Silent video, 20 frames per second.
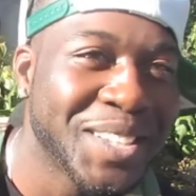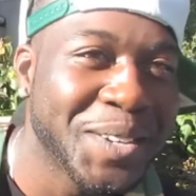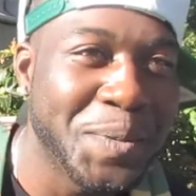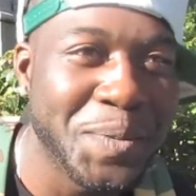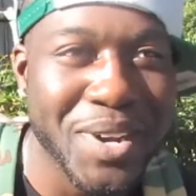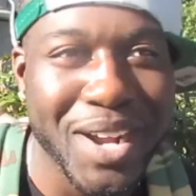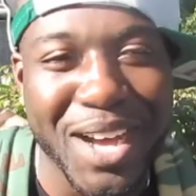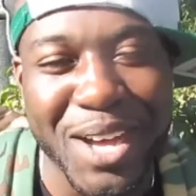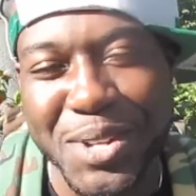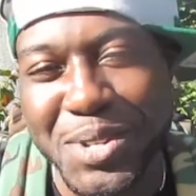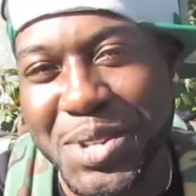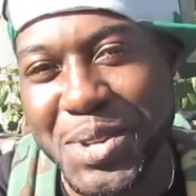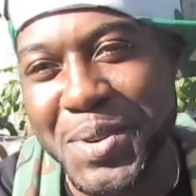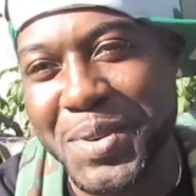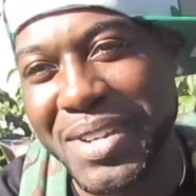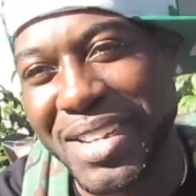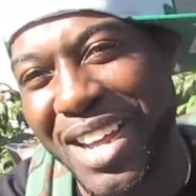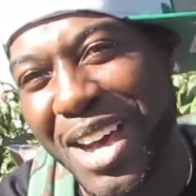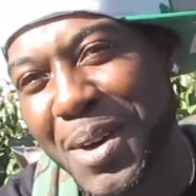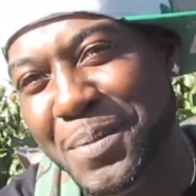What I'll do,
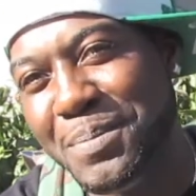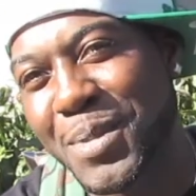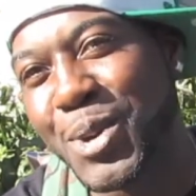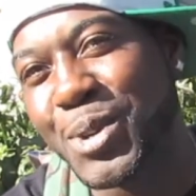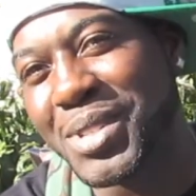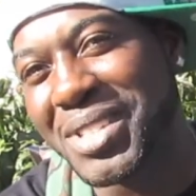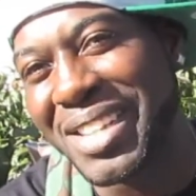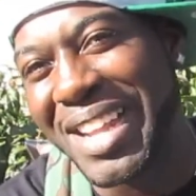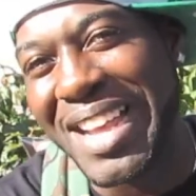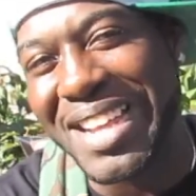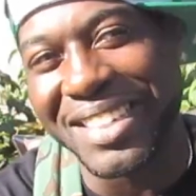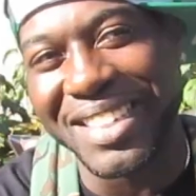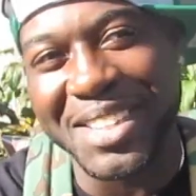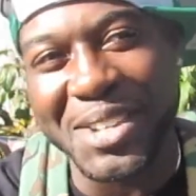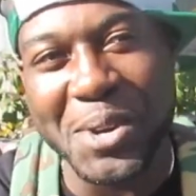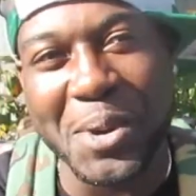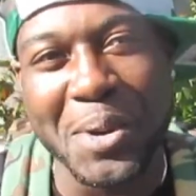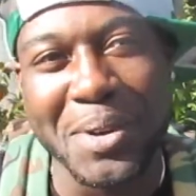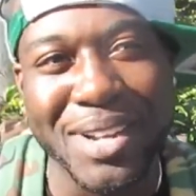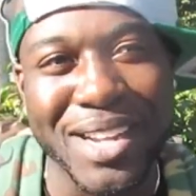I'll most likely
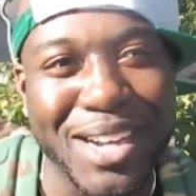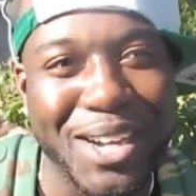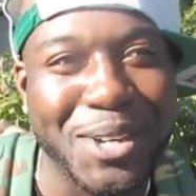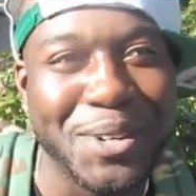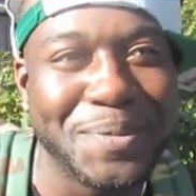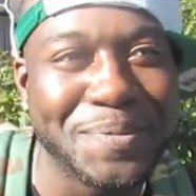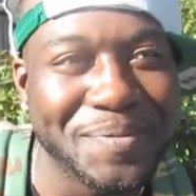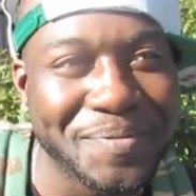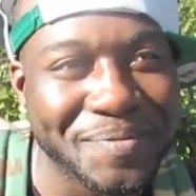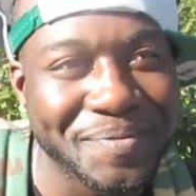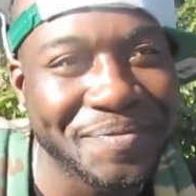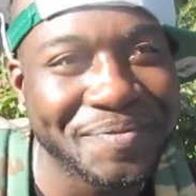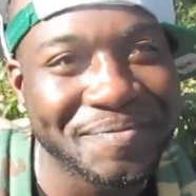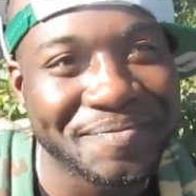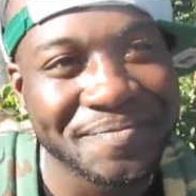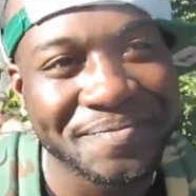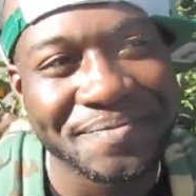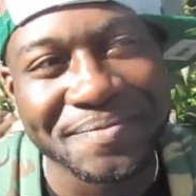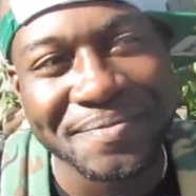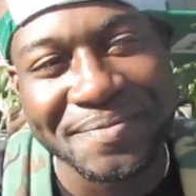call out
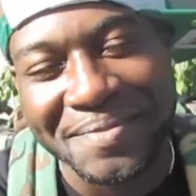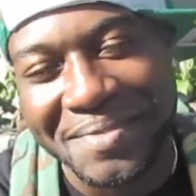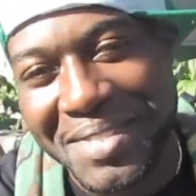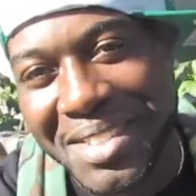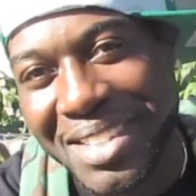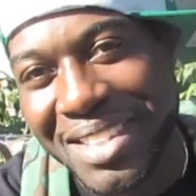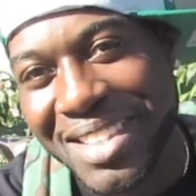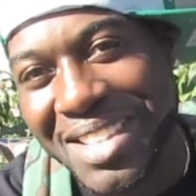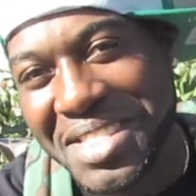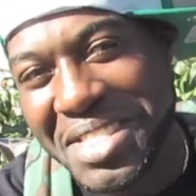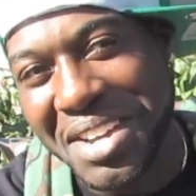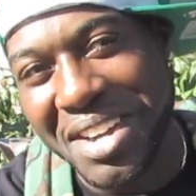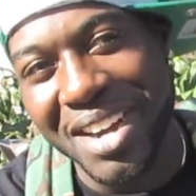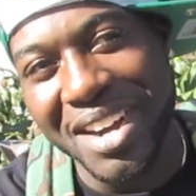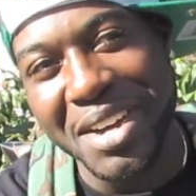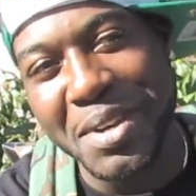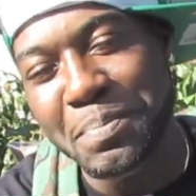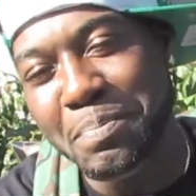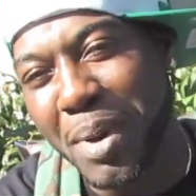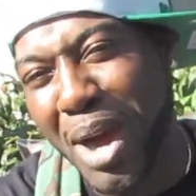the
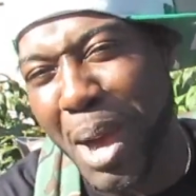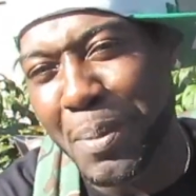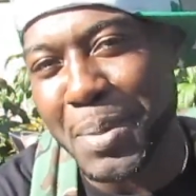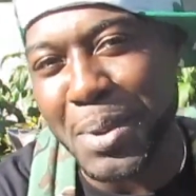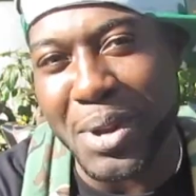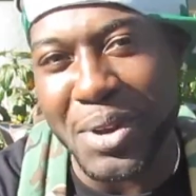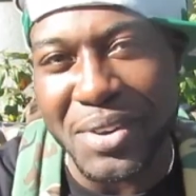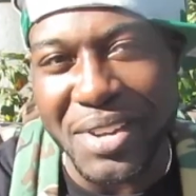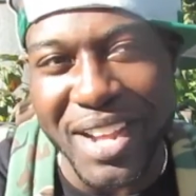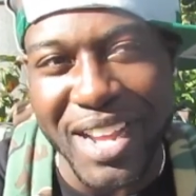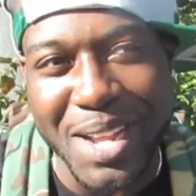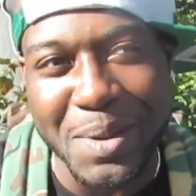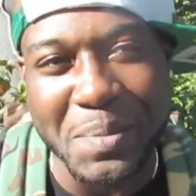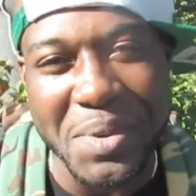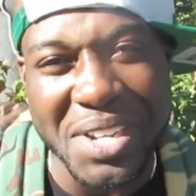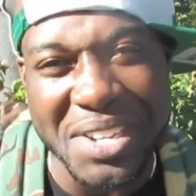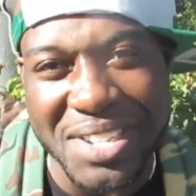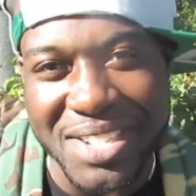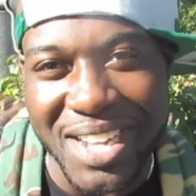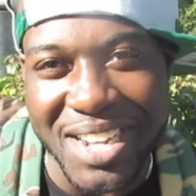unpopular name,
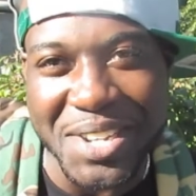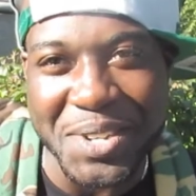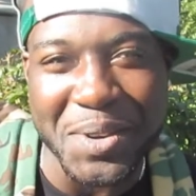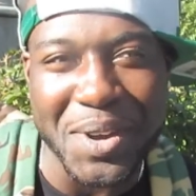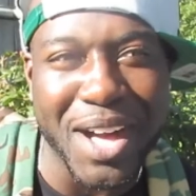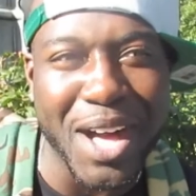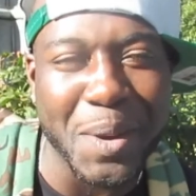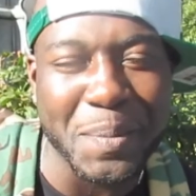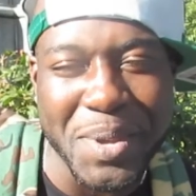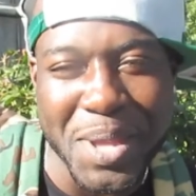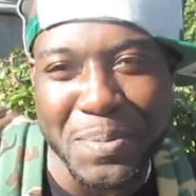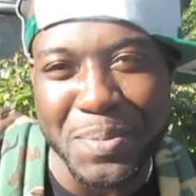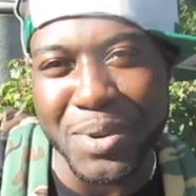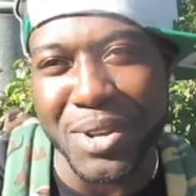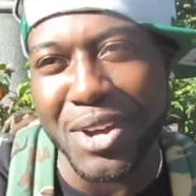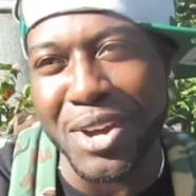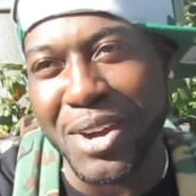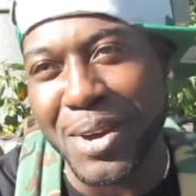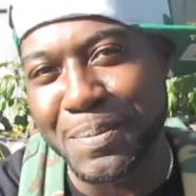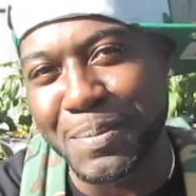because I know how
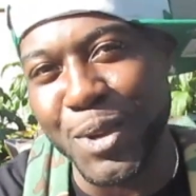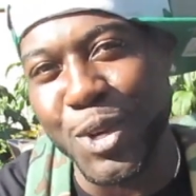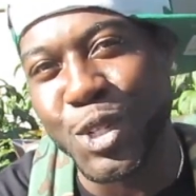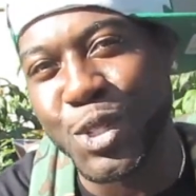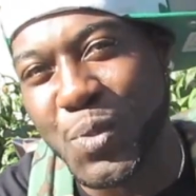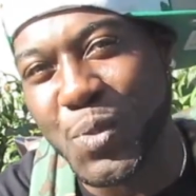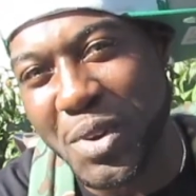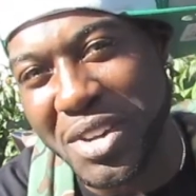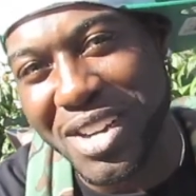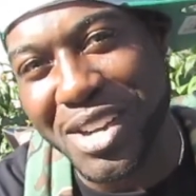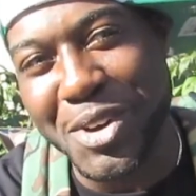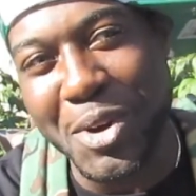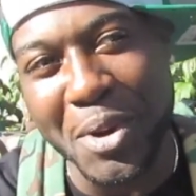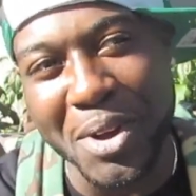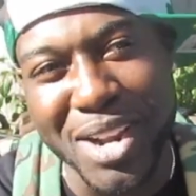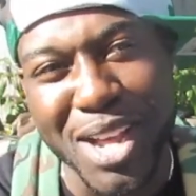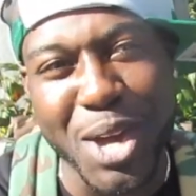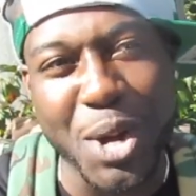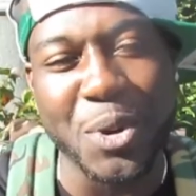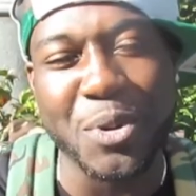people are. Most want to
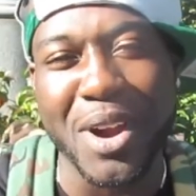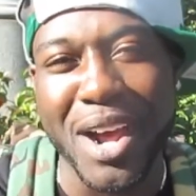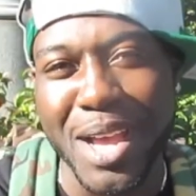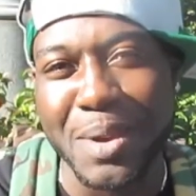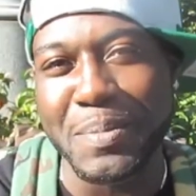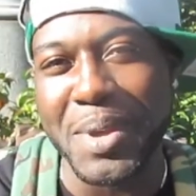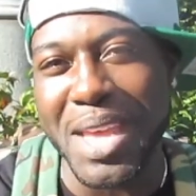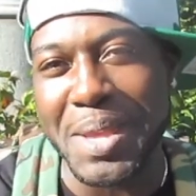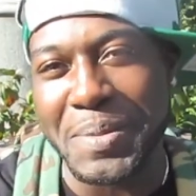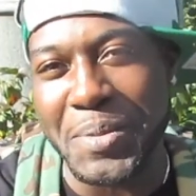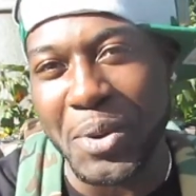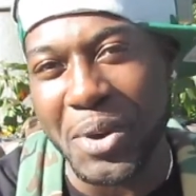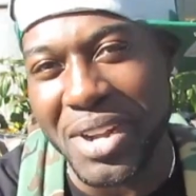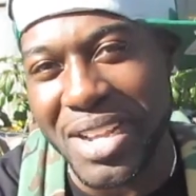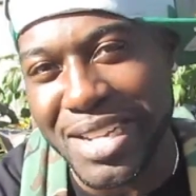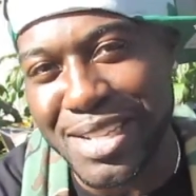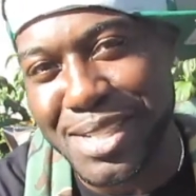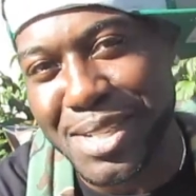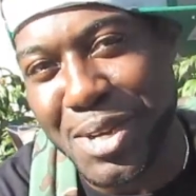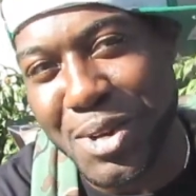call out ChryBaby or
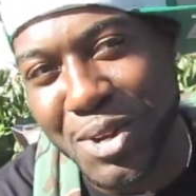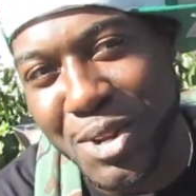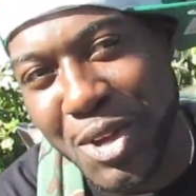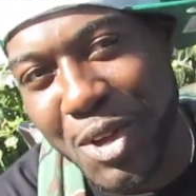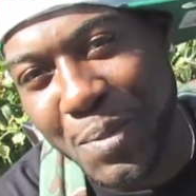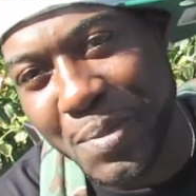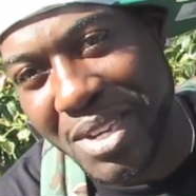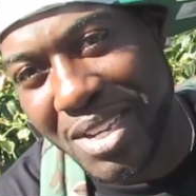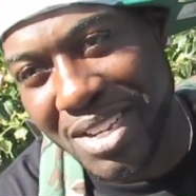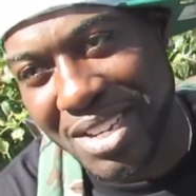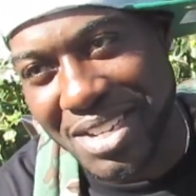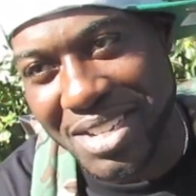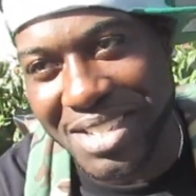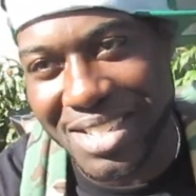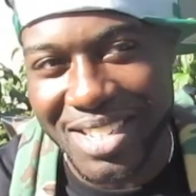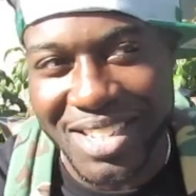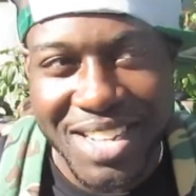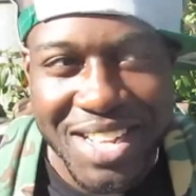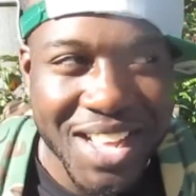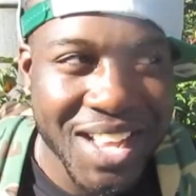E-Solo
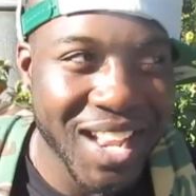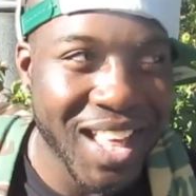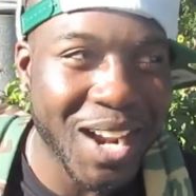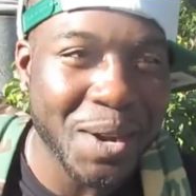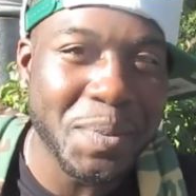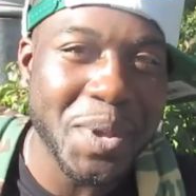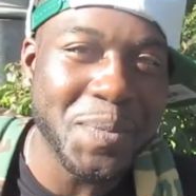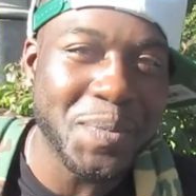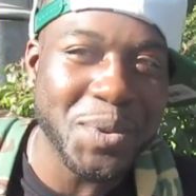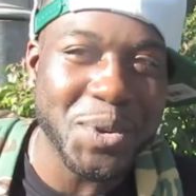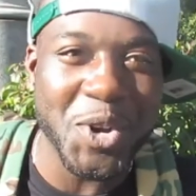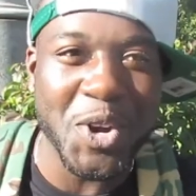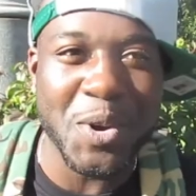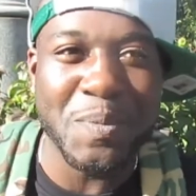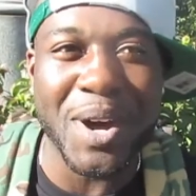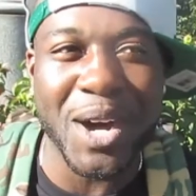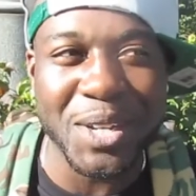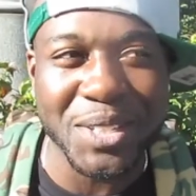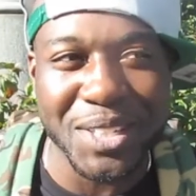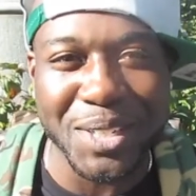because a lot of people know
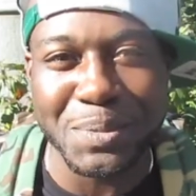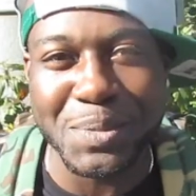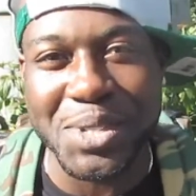about them,